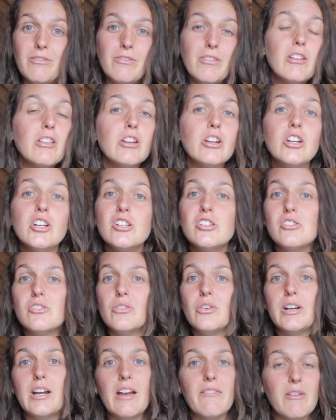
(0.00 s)
fillers
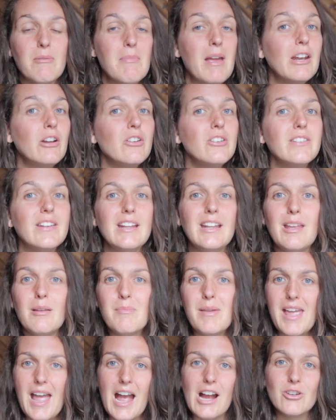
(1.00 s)
or heavy metals and can
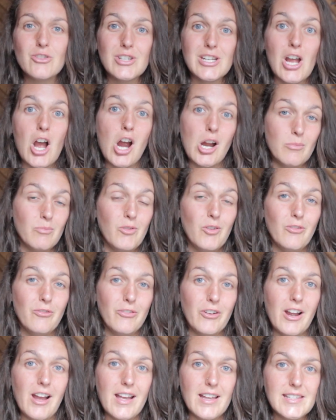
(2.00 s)
be actually harmful
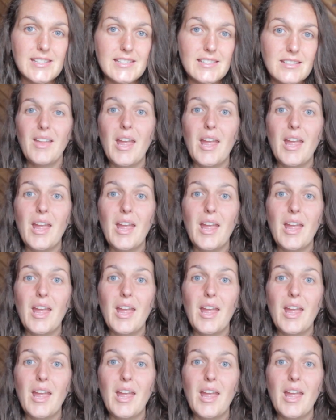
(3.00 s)
for us.